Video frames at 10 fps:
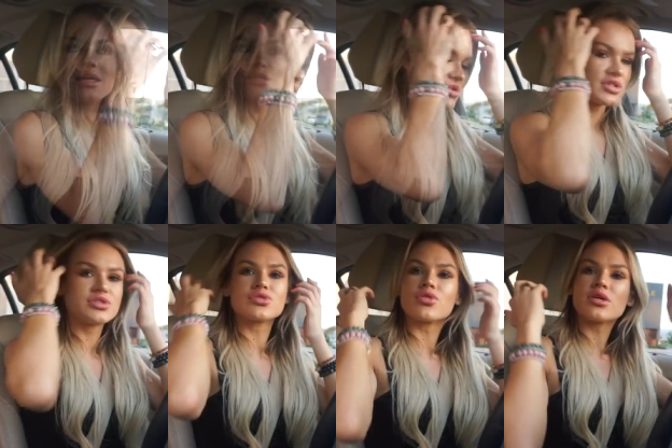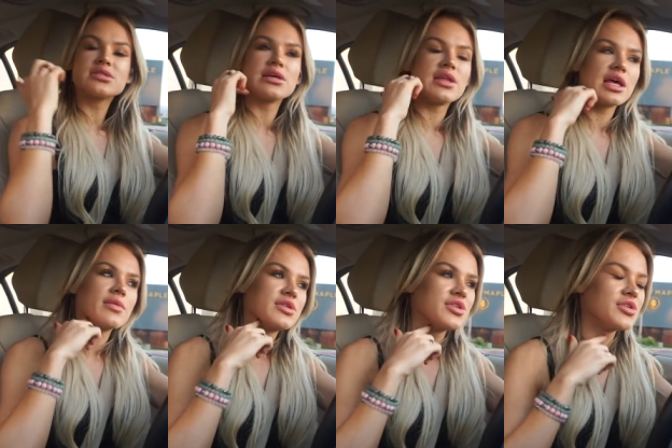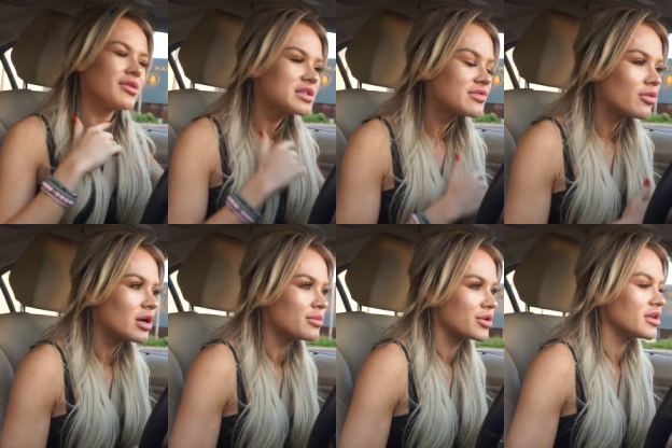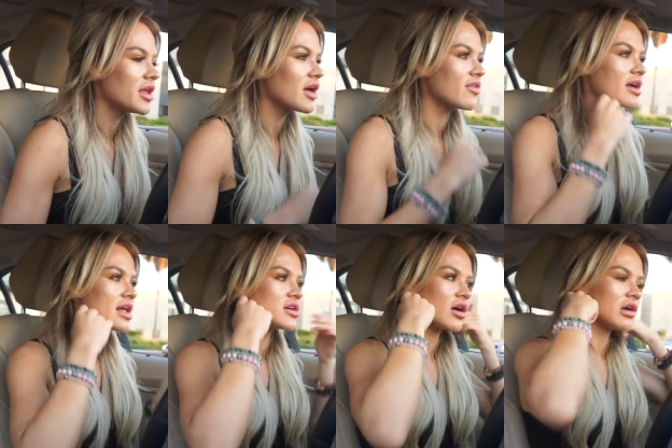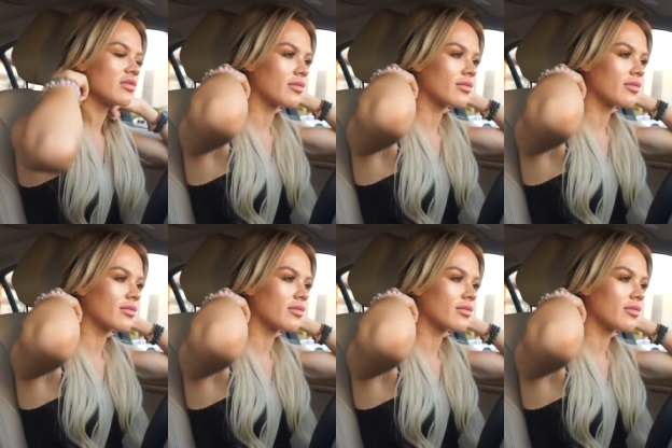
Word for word: Any other stores that you'd like me to do this for? I'm trying to think of like it's hard.